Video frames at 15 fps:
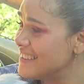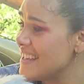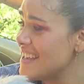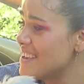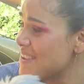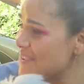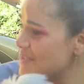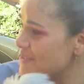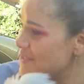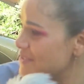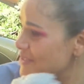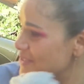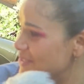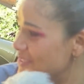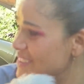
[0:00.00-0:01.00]
Send our love
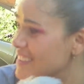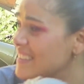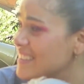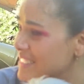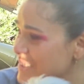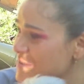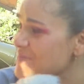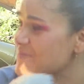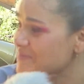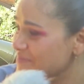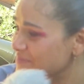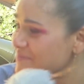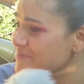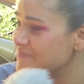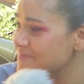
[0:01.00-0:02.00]
to the
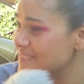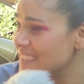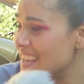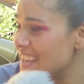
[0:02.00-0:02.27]
little one.